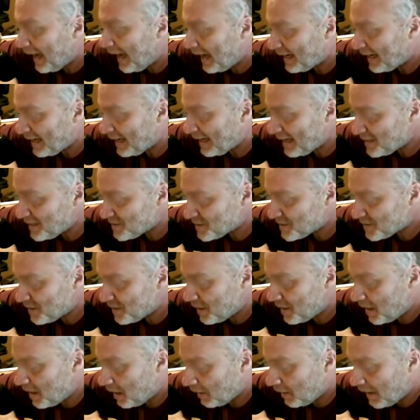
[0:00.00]
guess
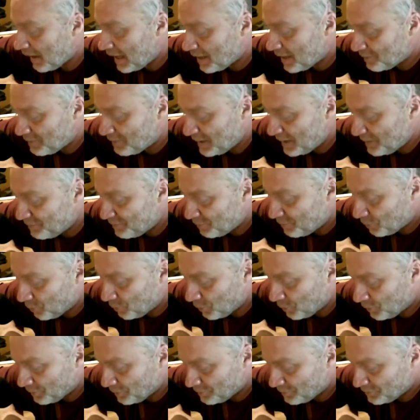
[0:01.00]
a lot of
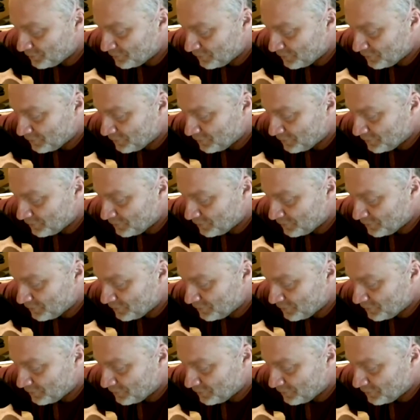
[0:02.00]
people,